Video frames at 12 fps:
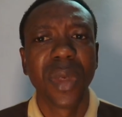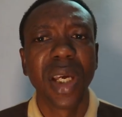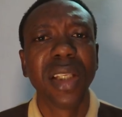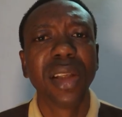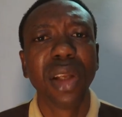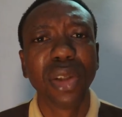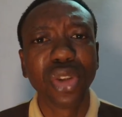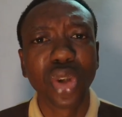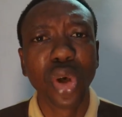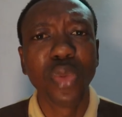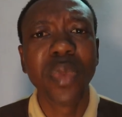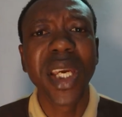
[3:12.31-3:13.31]
And the Lord
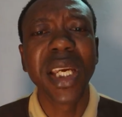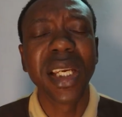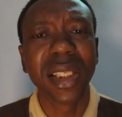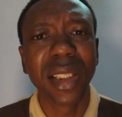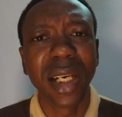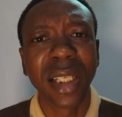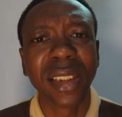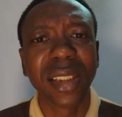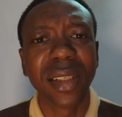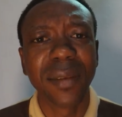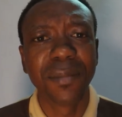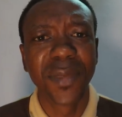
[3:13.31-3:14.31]
told me that
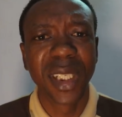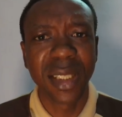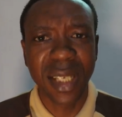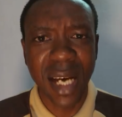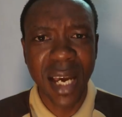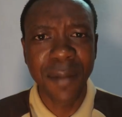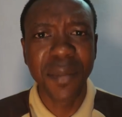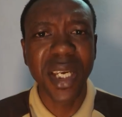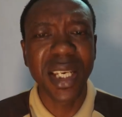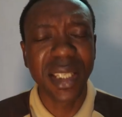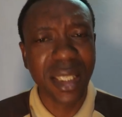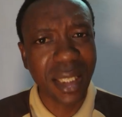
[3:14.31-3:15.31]
the time
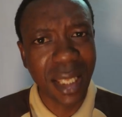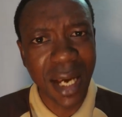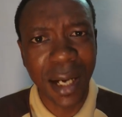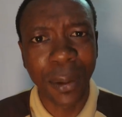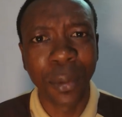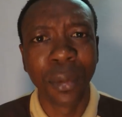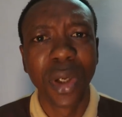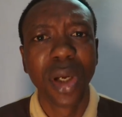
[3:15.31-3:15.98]
is now,